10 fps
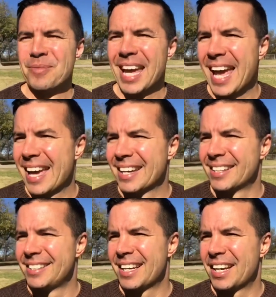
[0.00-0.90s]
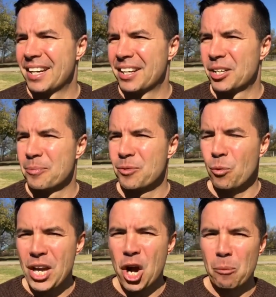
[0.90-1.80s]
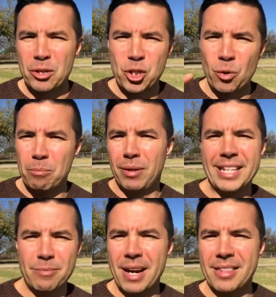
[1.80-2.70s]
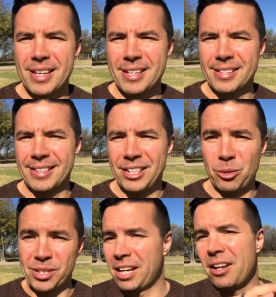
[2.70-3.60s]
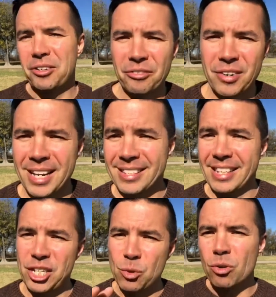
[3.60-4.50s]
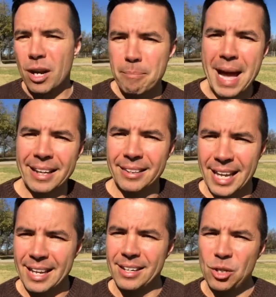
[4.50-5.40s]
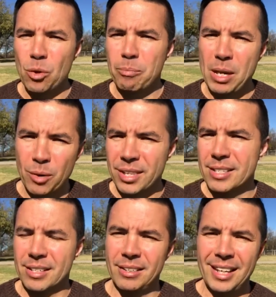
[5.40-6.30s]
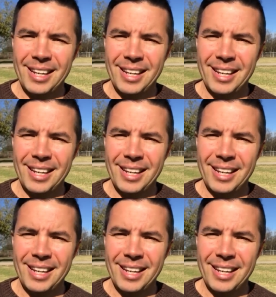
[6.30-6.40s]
And we hope that you are blessed by this and that you'll tell all your friends and that you will come back again and you will be with us. And,